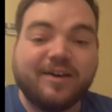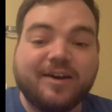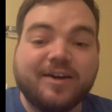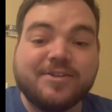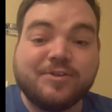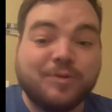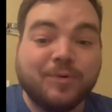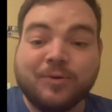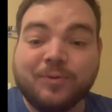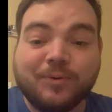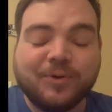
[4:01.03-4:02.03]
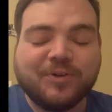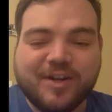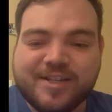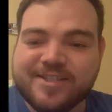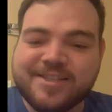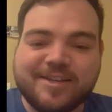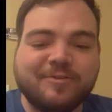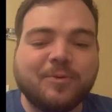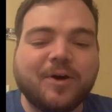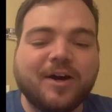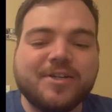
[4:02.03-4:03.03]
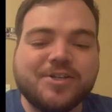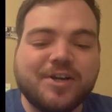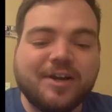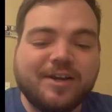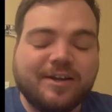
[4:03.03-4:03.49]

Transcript: Super cool, crazy stuff to watch.